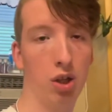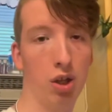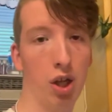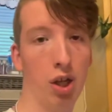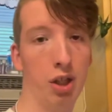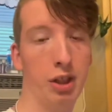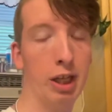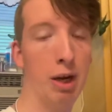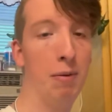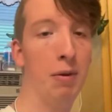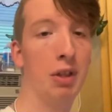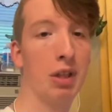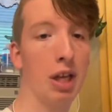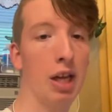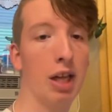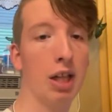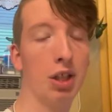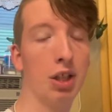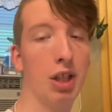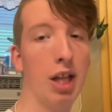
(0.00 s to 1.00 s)
a selfie
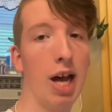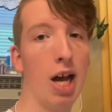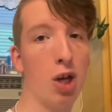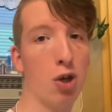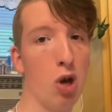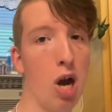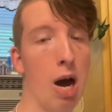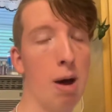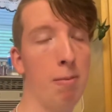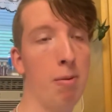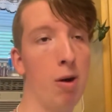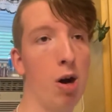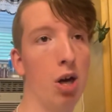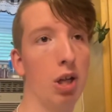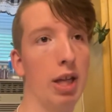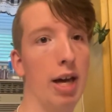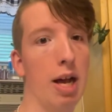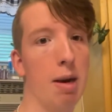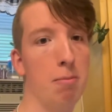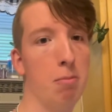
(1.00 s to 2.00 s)
stick slash
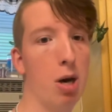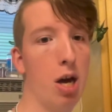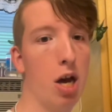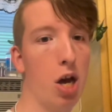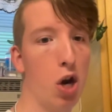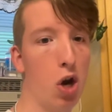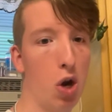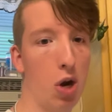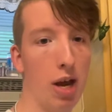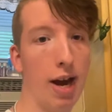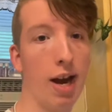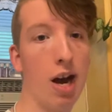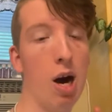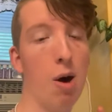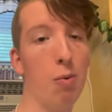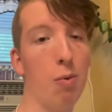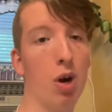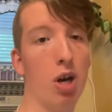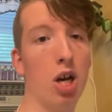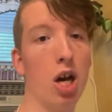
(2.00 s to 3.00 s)
tripod that had a button on it. I
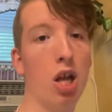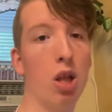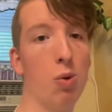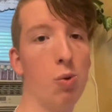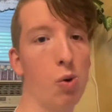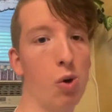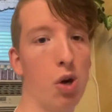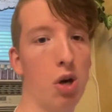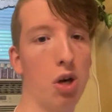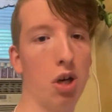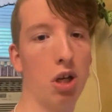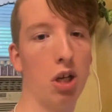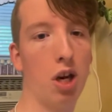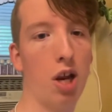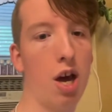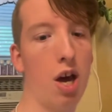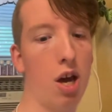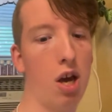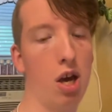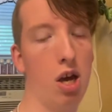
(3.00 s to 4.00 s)
got another one
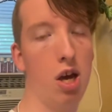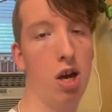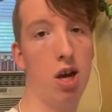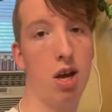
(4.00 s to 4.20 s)
today.